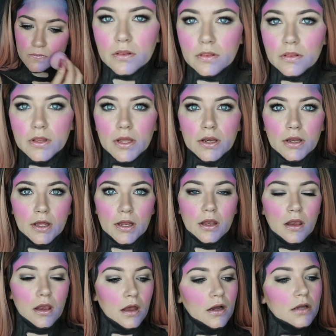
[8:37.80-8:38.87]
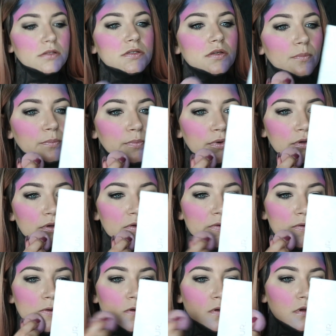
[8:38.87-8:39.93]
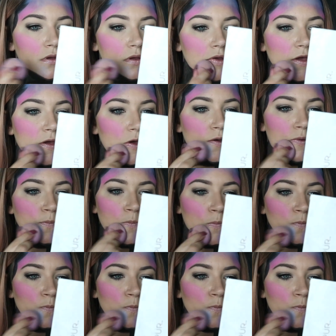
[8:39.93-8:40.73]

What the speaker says: And then a lighter blue here.